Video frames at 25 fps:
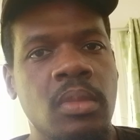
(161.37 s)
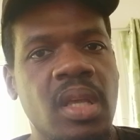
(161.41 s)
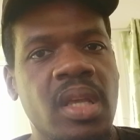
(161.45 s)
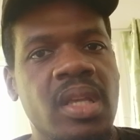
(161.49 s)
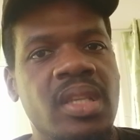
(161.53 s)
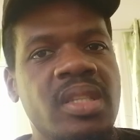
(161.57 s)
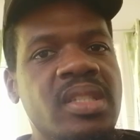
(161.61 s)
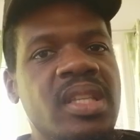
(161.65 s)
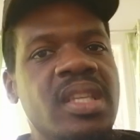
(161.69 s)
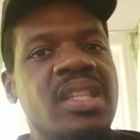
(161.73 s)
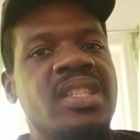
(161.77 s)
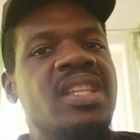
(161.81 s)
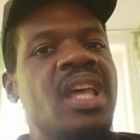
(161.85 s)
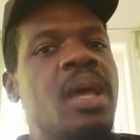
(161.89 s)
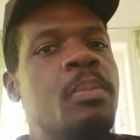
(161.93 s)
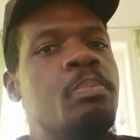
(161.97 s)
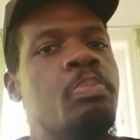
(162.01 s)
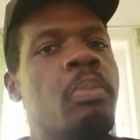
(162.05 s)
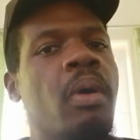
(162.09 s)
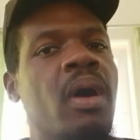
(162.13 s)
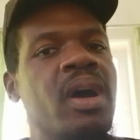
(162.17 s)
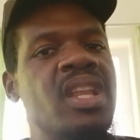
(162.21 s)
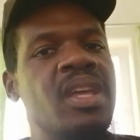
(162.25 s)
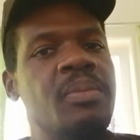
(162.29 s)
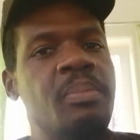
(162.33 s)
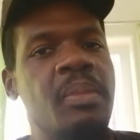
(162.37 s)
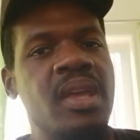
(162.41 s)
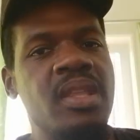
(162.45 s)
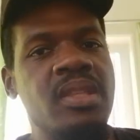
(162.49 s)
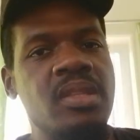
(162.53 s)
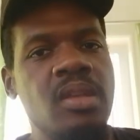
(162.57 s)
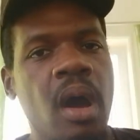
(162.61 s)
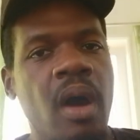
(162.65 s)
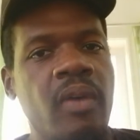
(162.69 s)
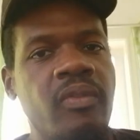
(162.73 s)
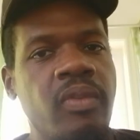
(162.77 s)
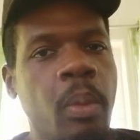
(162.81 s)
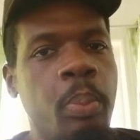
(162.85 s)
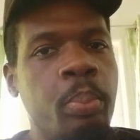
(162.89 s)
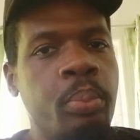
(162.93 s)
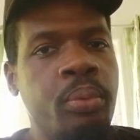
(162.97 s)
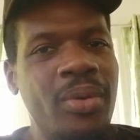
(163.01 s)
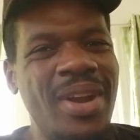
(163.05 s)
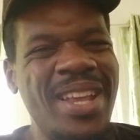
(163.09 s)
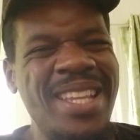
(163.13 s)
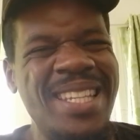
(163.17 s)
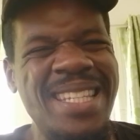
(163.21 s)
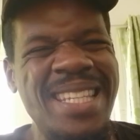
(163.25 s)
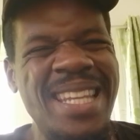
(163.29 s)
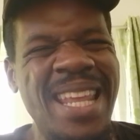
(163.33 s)
Is this embodiment of a
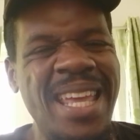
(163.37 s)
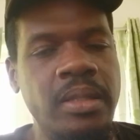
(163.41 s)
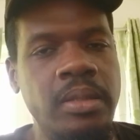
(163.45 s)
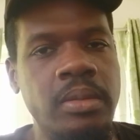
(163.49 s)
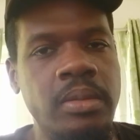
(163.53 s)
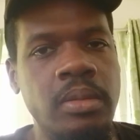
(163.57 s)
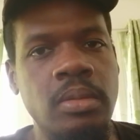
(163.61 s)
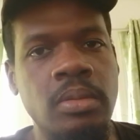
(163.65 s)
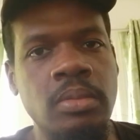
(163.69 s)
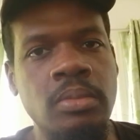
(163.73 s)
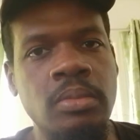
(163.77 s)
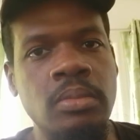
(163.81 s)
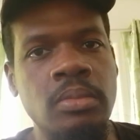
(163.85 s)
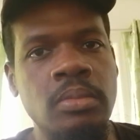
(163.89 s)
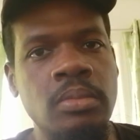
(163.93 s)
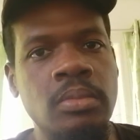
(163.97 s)
president?